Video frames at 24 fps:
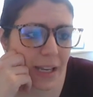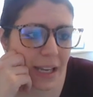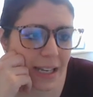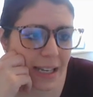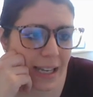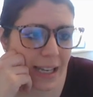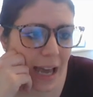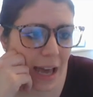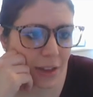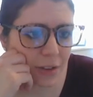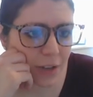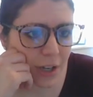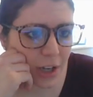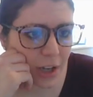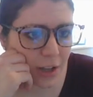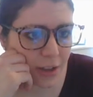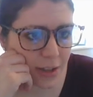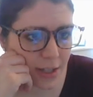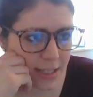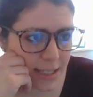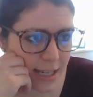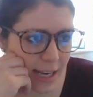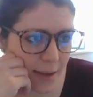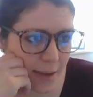began gathering on
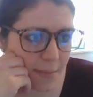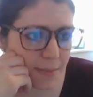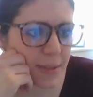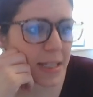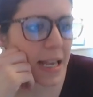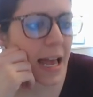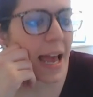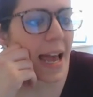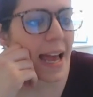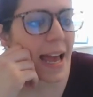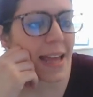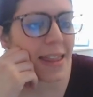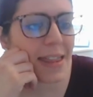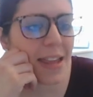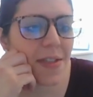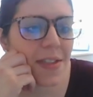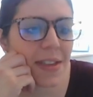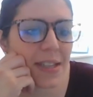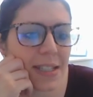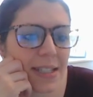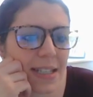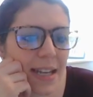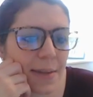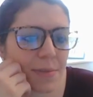the stamps. Then
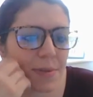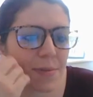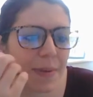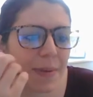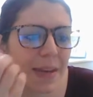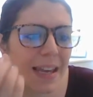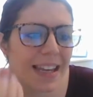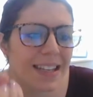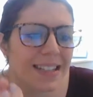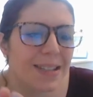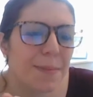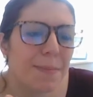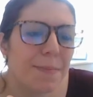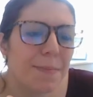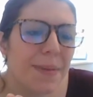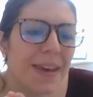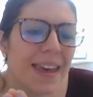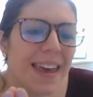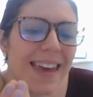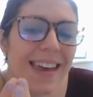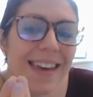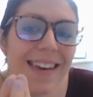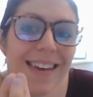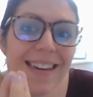the stamps began to
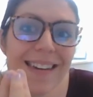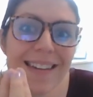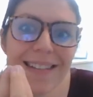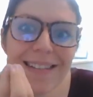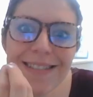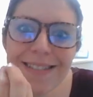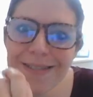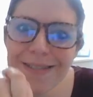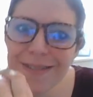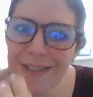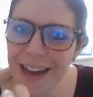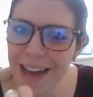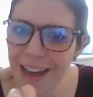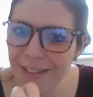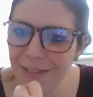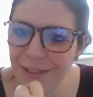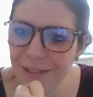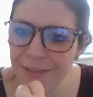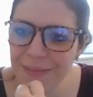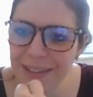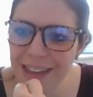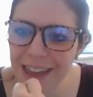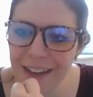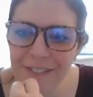peel away
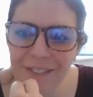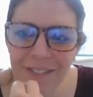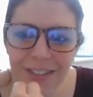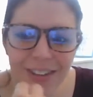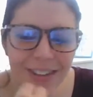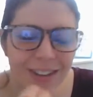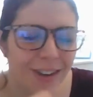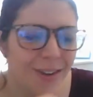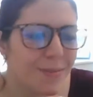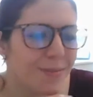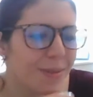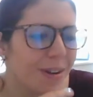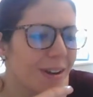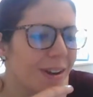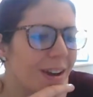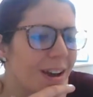from the envelope.